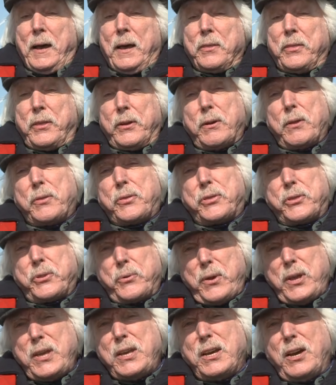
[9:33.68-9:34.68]
There are
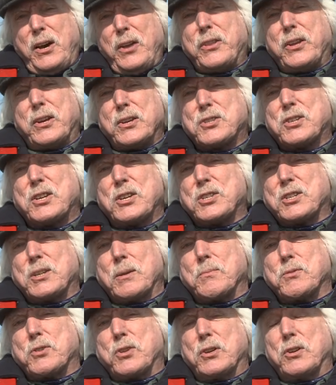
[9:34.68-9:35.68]
three other
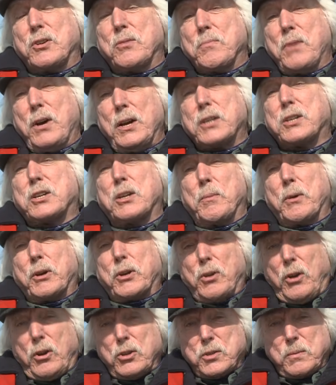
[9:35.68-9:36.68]
systems that you might come
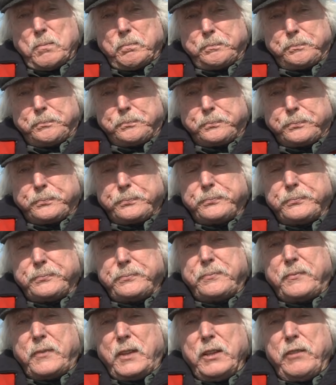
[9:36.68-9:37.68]
across.
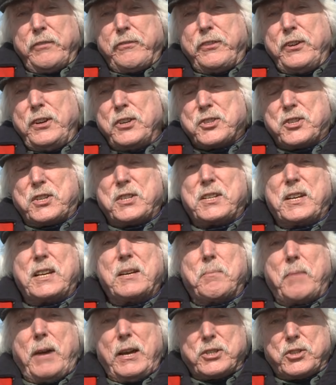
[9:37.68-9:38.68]
The first is
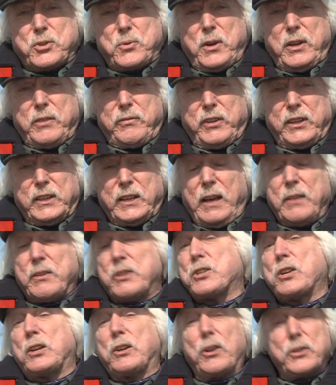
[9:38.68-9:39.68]
in-mast reefing. Now
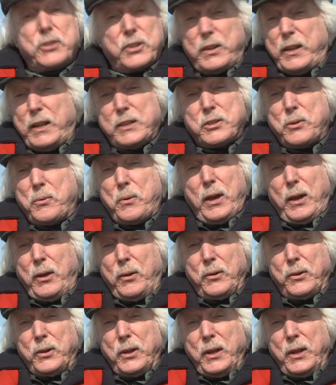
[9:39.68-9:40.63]
there's a lot of that around.